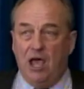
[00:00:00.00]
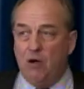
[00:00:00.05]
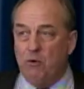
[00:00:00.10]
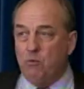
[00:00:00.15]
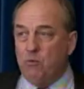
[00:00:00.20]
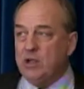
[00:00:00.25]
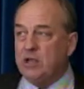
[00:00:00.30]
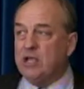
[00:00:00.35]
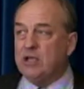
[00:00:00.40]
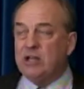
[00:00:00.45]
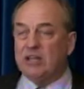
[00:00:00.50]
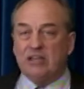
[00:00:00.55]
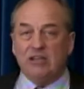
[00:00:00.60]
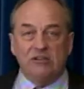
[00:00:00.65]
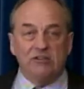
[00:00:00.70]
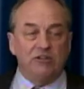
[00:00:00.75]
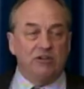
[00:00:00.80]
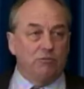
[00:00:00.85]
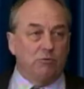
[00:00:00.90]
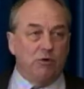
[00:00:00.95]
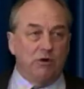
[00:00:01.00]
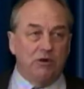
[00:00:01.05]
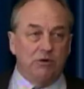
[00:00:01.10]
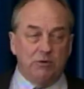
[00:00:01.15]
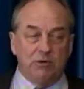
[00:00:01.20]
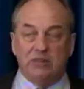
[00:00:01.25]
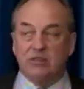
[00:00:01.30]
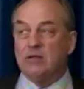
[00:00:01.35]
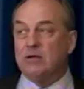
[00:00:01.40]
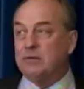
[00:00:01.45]
We continue to work
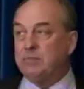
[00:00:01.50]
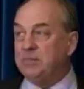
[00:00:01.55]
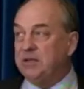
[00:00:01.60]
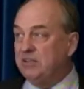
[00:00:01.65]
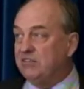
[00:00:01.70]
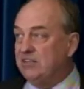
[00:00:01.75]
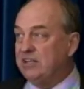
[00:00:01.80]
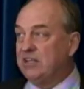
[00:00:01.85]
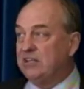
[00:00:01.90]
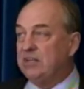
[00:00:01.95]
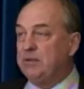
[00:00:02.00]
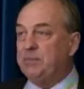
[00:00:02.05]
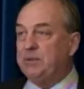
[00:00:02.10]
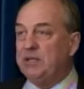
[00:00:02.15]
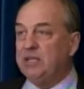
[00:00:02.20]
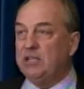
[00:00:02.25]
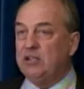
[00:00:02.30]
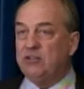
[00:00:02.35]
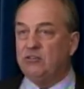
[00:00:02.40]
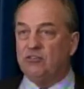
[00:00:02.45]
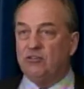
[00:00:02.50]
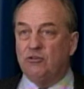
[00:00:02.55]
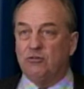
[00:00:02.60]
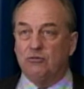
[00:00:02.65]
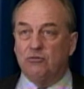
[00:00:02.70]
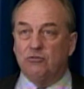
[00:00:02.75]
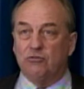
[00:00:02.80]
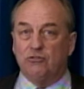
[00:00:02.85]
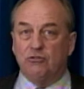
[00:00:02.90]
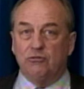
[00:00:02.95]
with the BCNDP
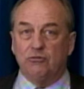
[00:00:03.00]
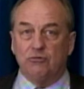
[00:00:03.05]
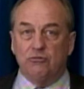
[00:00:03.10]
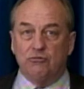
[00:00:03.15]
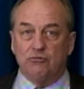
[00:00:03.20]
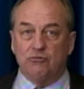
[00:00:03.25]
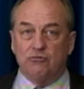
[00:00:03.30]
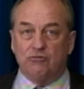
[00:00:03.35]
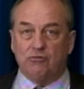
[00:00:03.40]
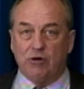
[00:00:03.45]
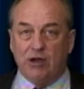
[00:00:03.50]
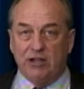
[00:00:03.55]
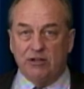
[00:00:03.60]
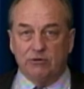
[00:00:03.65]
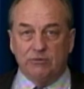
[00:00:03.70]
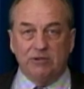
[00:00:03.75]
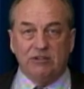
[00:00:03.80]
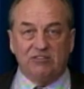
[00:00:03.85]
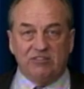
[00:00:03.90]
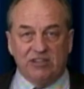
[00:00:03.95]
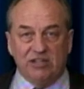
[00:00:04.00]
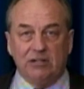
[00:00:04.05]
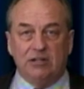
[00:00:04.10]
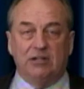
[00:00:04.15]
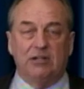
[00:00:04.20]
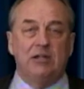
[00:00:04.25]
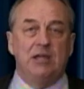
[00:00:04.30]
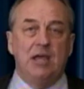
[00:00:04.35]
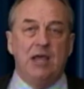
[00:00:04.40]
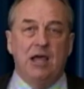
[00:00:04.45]
to try to
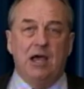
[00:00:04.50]
instill